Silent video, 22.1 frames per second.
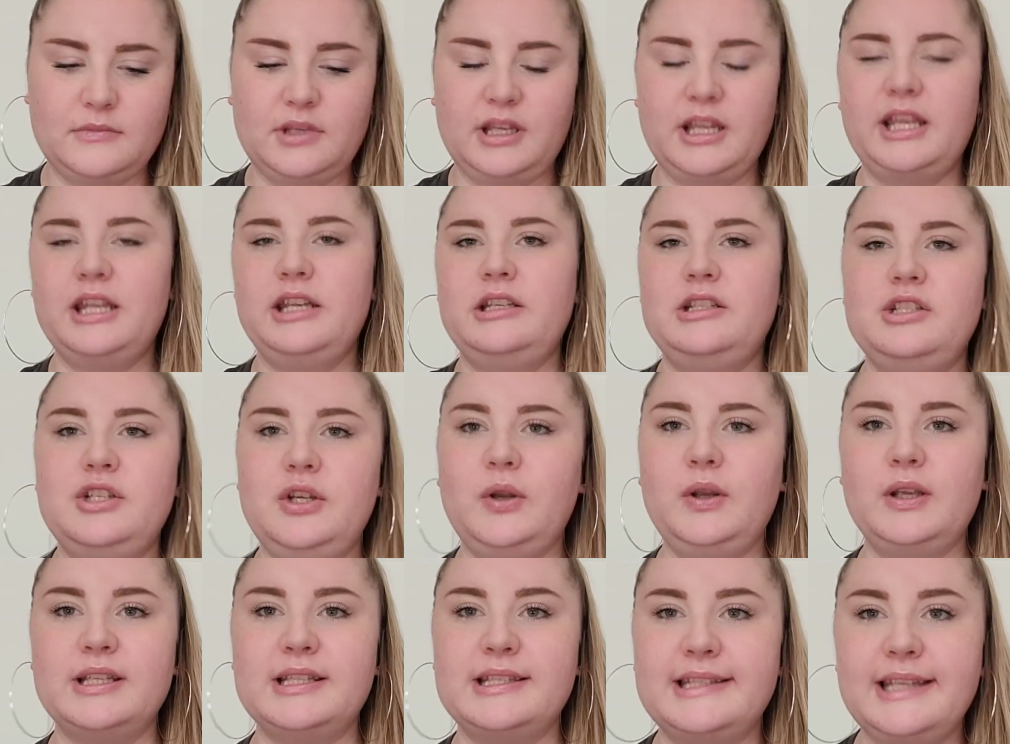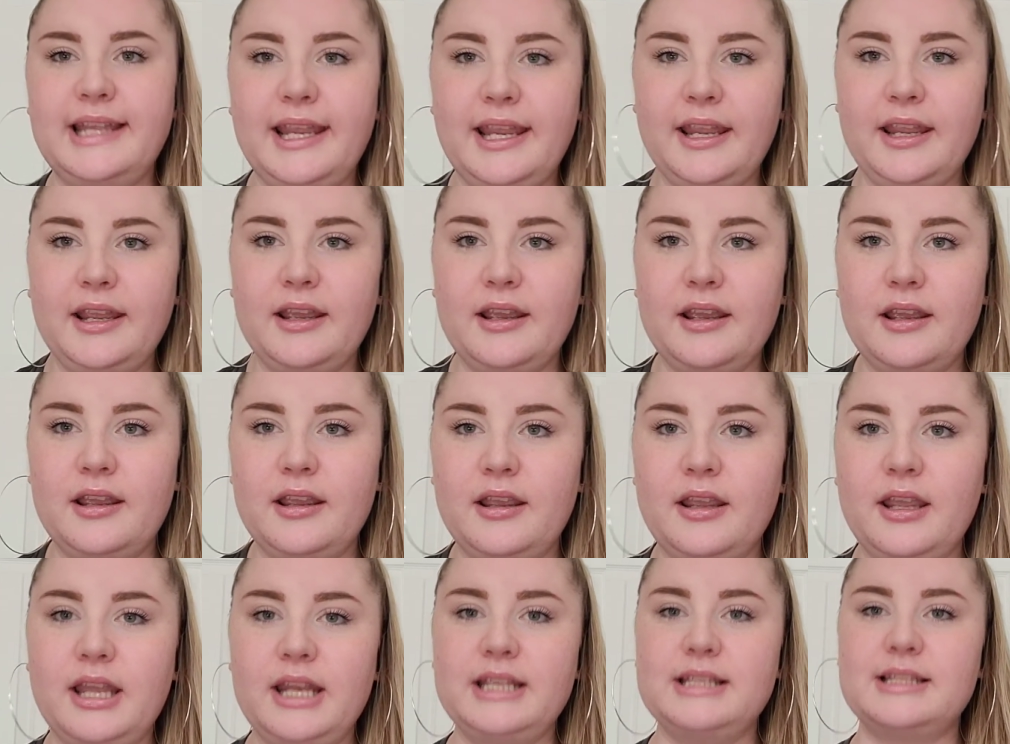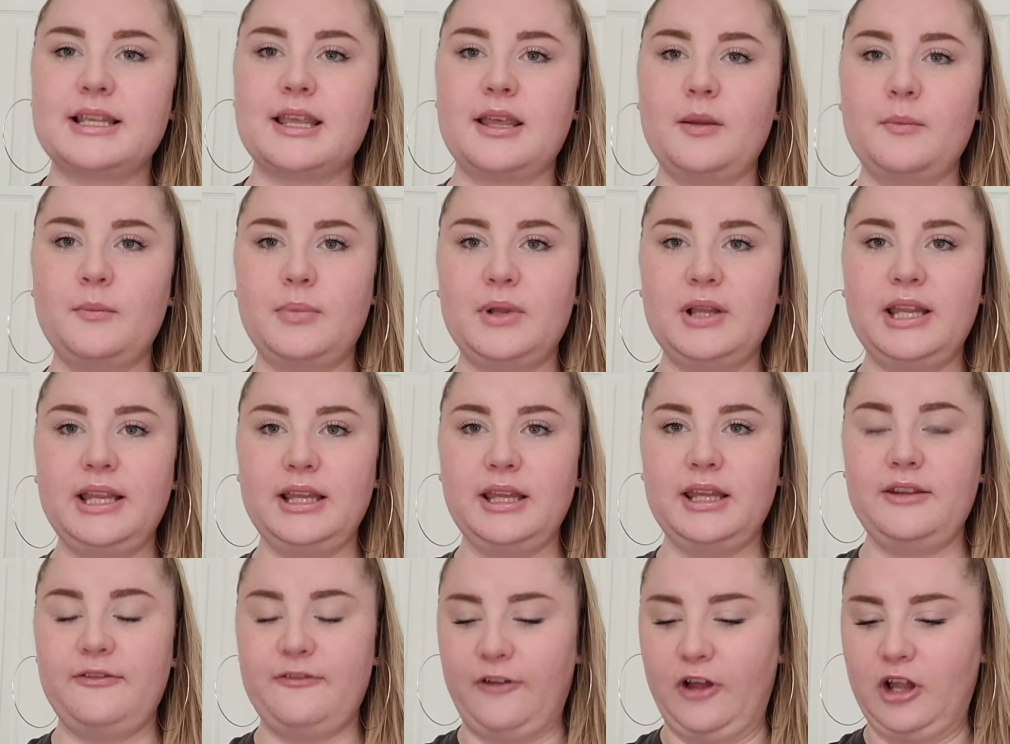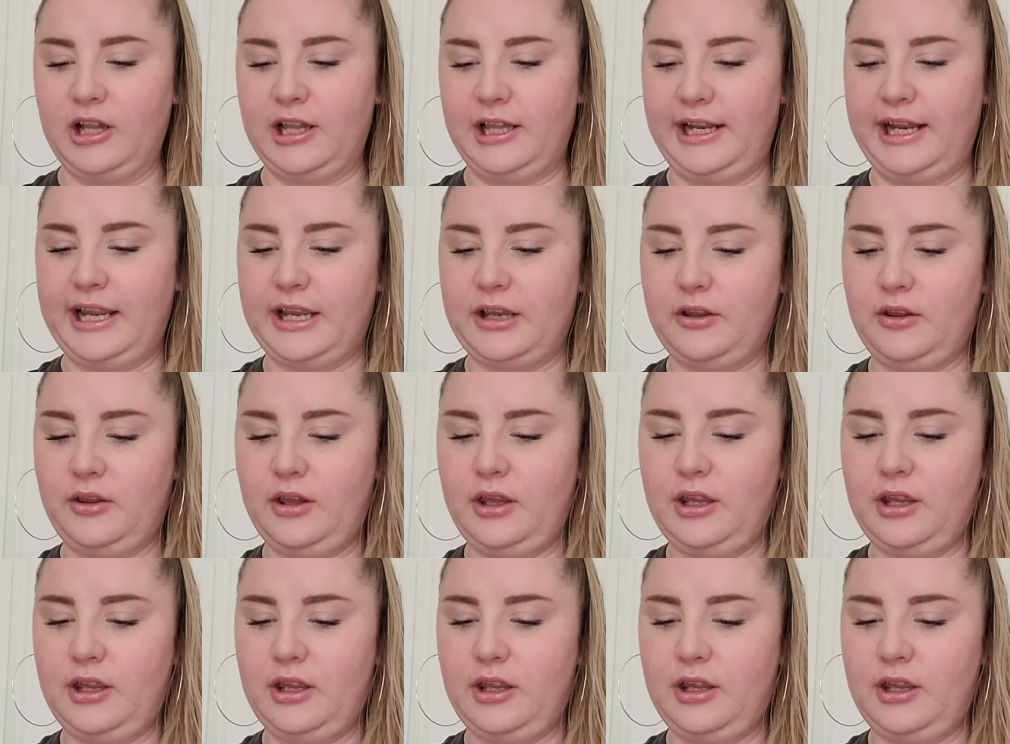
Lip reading: And as you can see, it is completely fallen out.